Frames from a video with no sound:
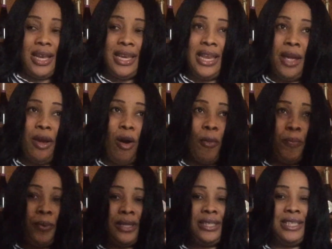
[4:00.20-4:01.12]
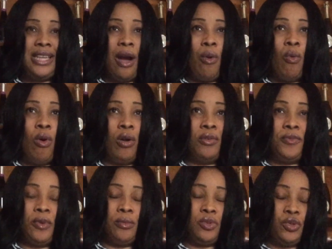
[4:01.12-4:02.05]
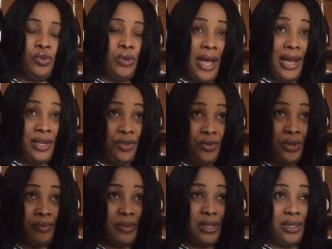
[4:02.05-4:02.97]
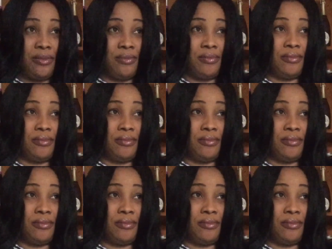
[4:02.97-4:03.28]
They operate their world from two extremes.